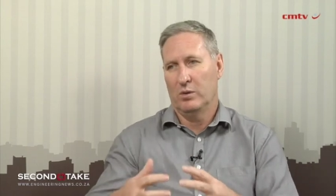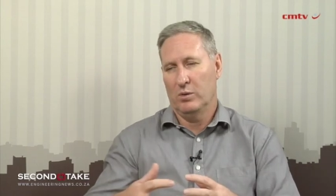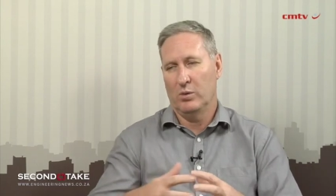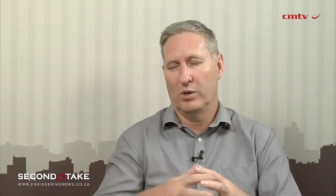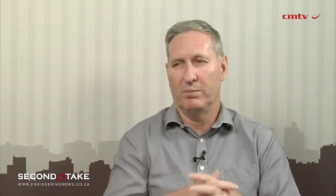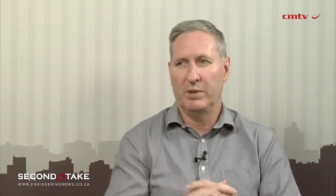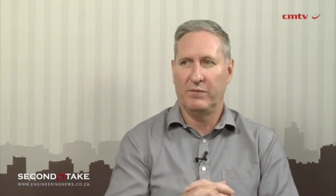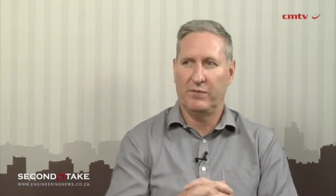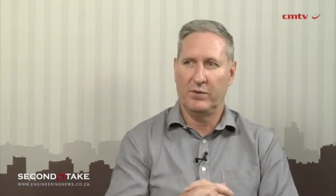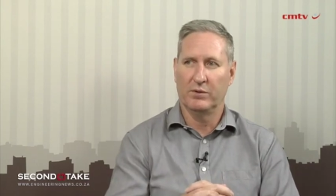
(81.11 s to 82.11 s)
or would it be
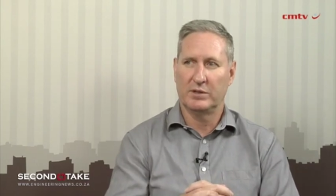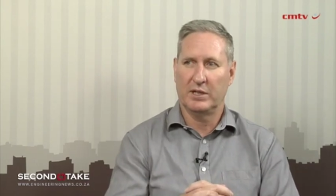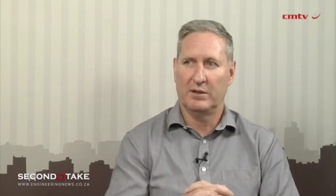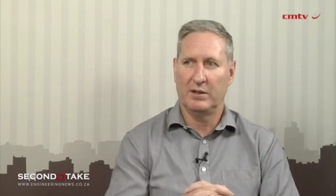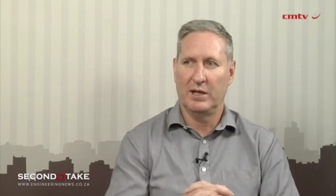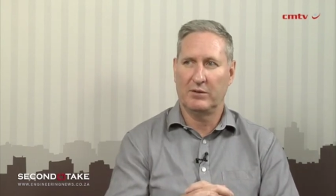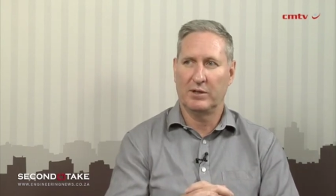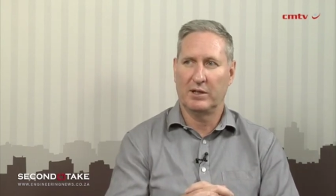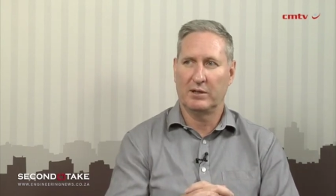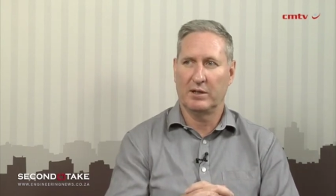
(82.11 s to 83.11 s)
fuel cell
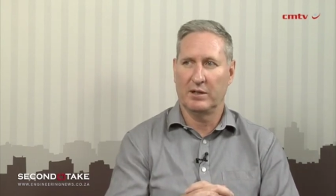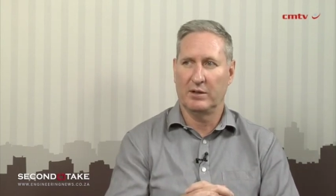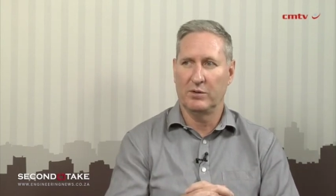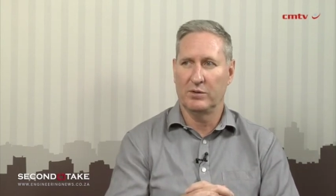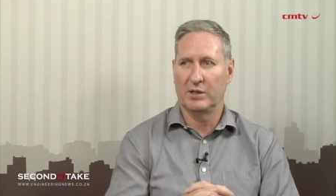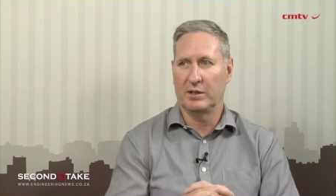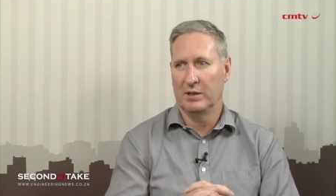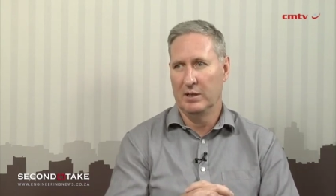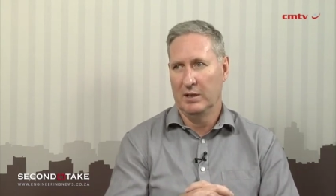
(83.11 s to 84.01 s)
electric using